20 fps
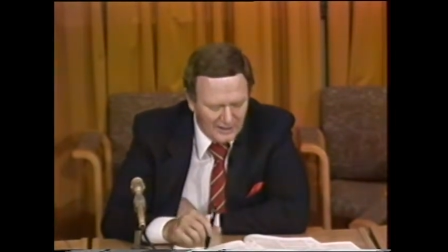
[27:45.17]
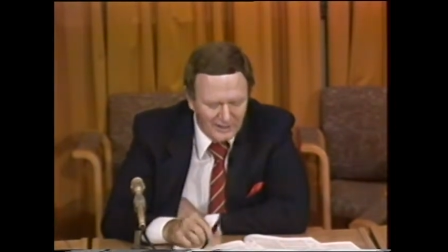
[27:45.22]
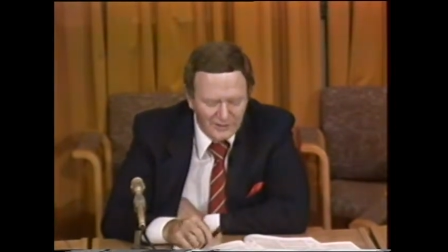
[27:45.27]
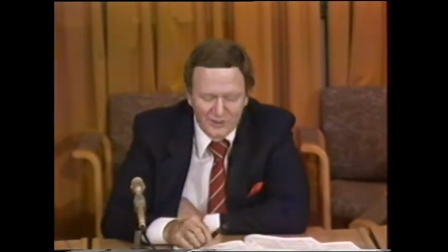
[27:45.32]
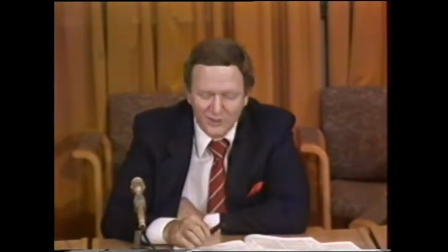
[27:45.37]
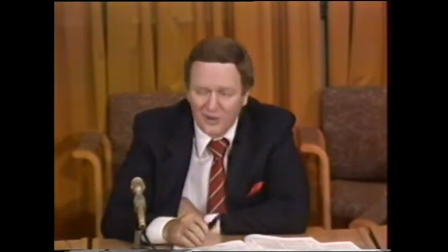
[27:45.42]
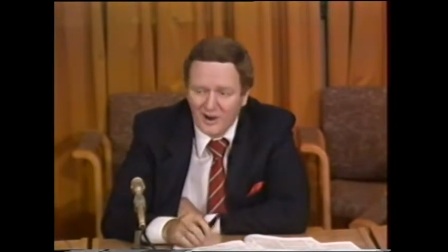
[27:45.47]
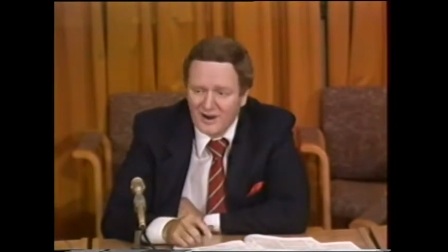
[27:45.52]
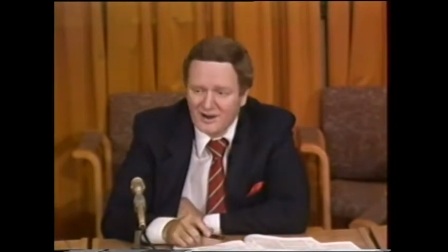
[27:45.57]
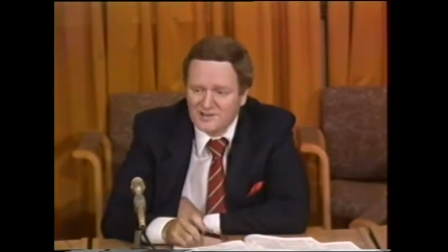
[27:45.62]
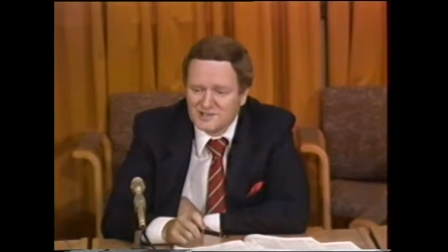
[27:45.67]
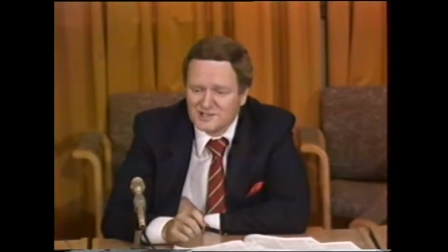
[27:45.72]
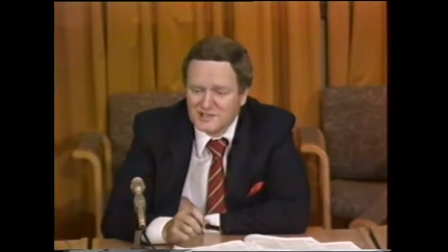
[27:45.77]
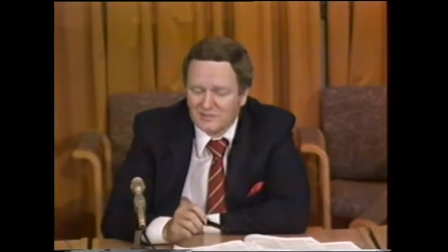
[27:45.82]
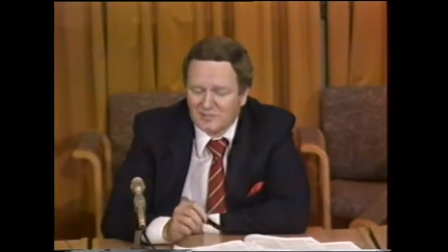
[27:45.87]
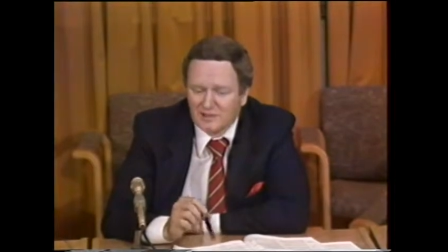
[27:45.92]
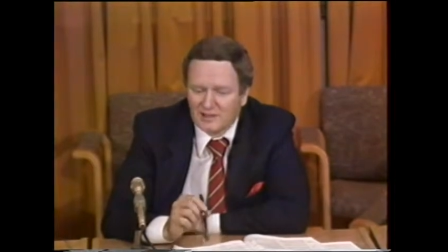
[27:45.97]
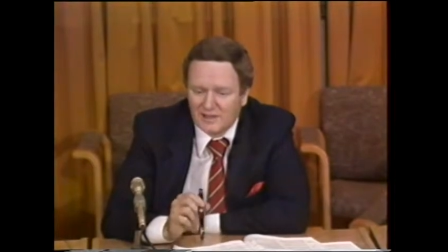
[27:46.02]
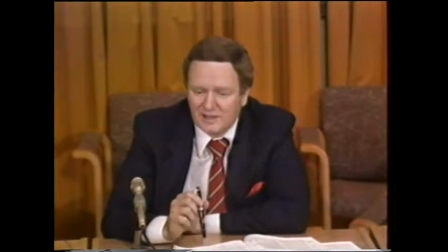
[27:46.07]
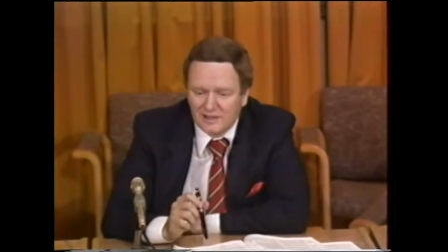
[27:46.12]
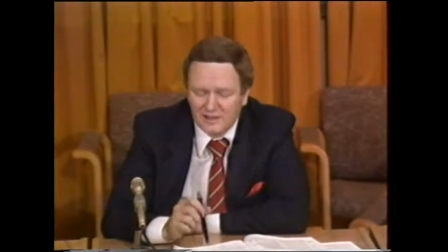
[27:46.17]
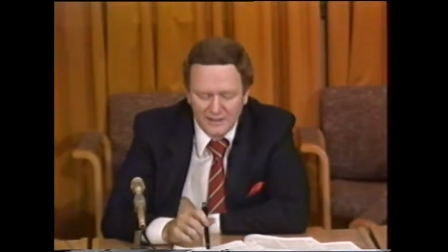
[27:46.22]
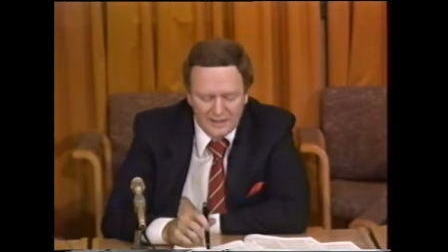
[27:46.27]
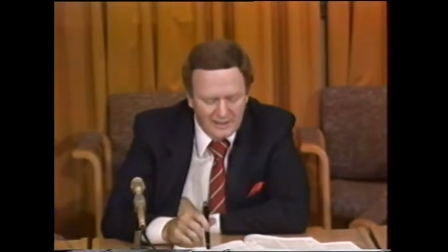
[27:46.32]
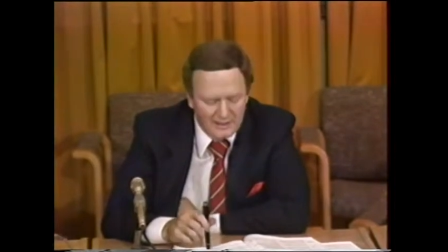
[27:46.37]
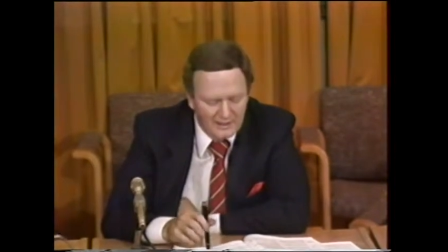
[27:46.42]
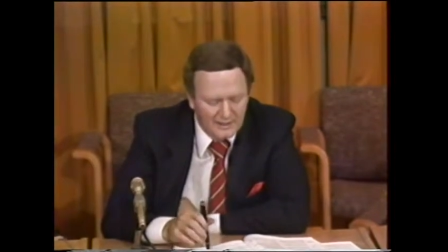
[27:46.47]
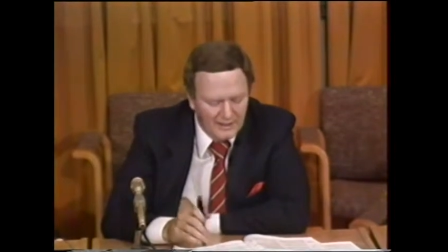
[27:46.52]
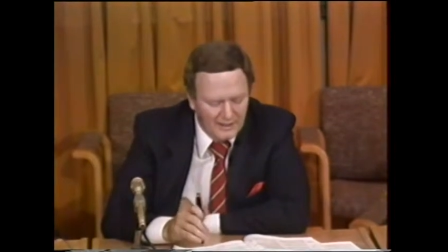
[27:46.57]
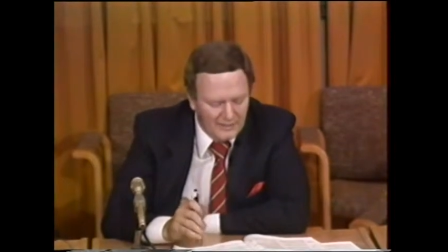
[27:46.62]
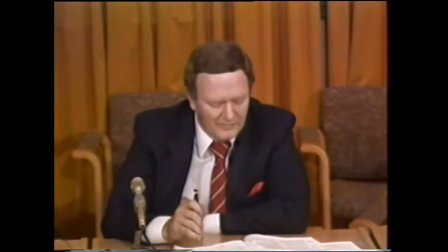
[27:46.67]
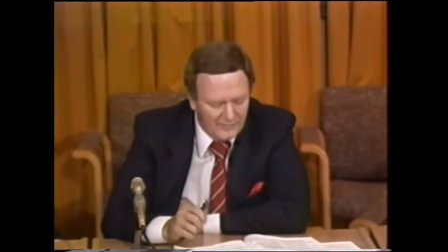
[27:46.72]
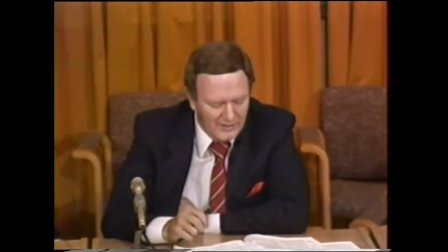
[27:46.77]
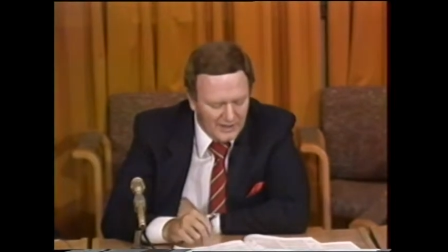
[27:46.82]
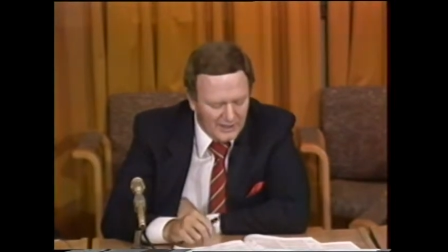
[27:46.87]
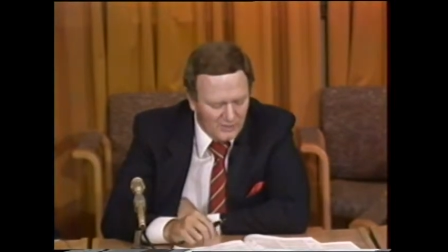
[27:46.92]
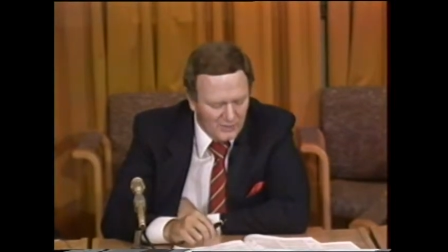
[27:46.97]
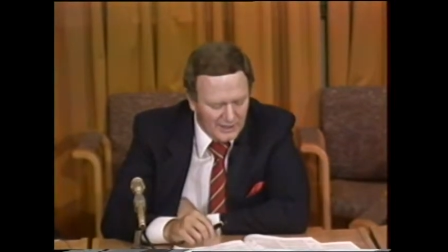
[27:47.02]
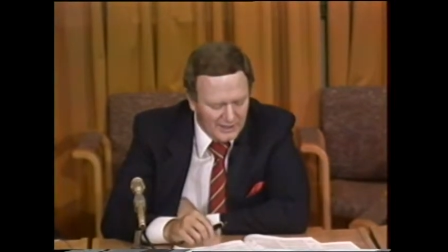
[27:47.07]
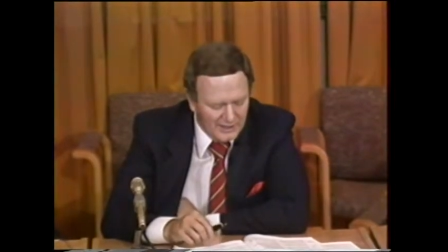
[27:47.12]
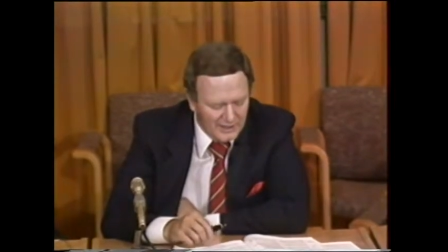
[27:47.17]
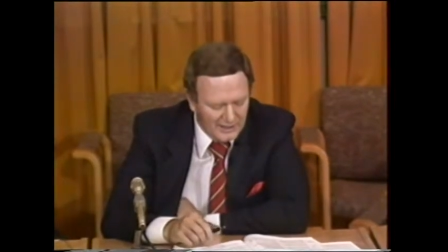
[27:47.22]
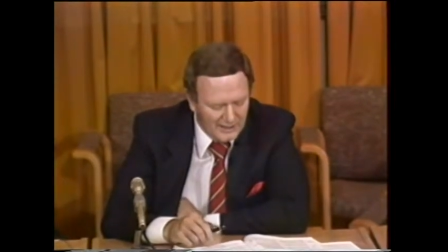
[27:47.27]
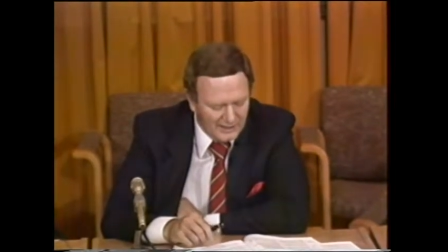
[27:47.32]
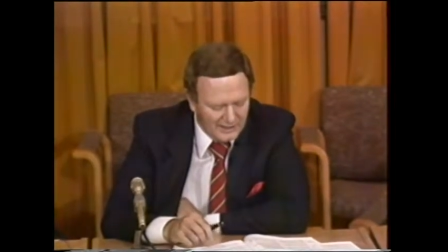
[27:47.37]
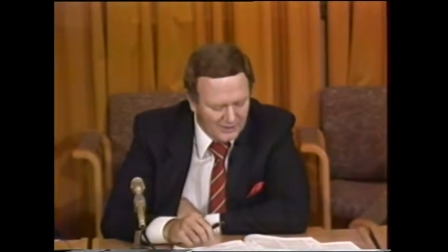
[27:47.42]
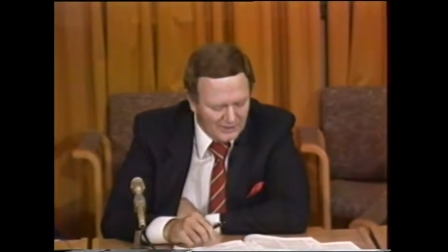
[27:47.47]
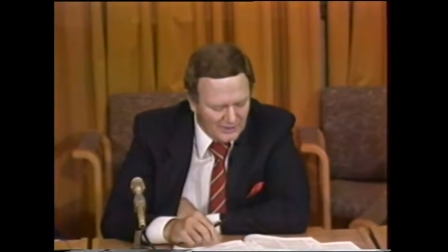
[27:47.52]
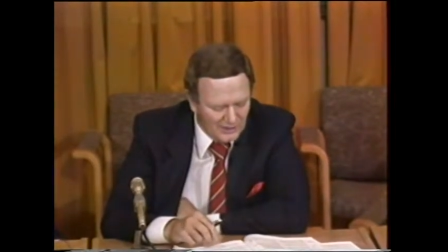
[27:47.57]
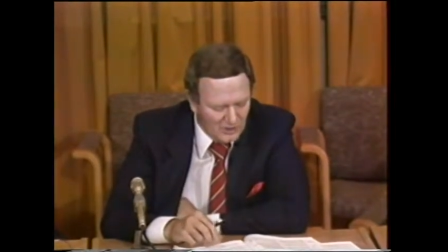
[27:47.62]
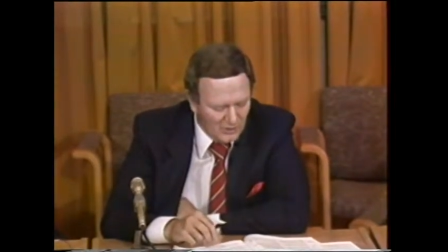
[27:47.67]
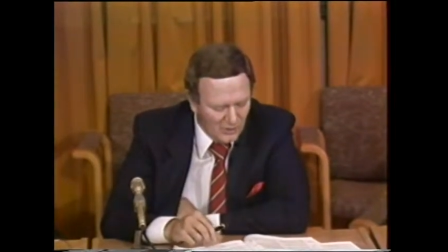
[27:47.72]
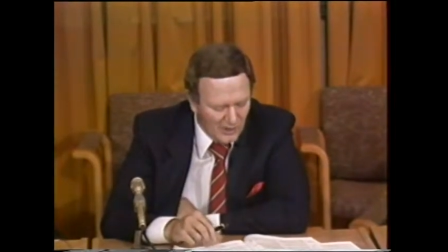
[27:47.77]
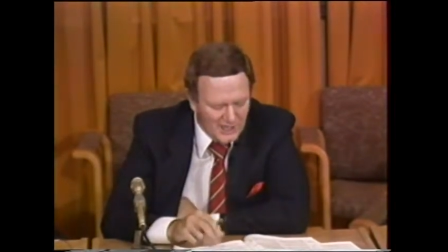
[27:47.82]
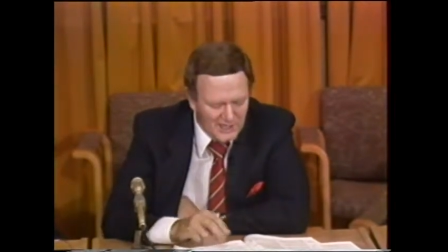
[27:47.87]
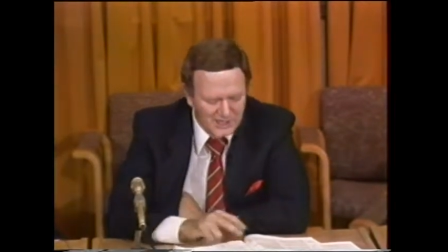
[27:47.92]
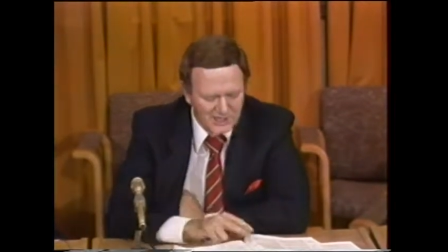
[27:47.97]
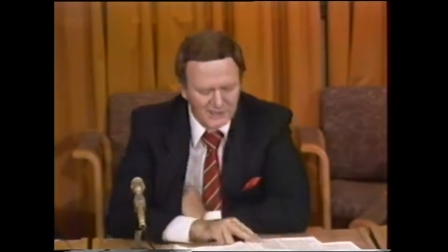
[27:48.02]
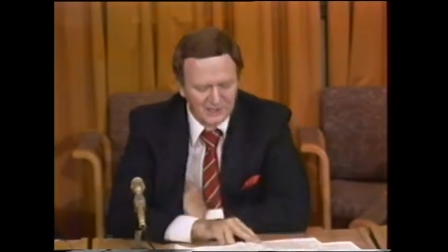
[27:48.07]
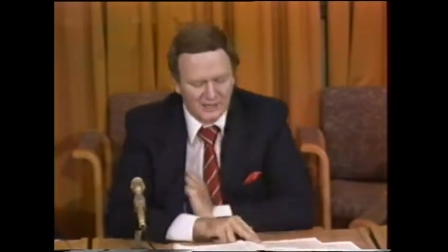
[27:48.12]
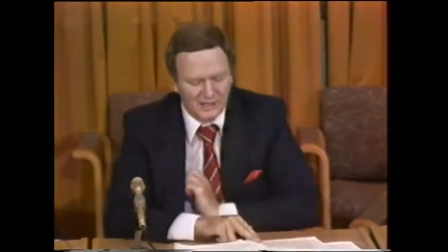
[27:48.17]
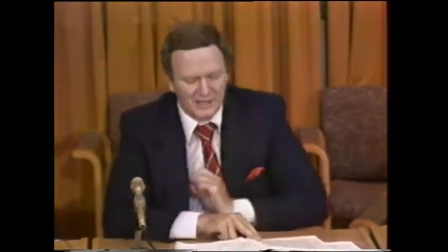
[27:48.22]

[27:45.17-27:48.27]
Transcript: There are some uh, then we get into the question,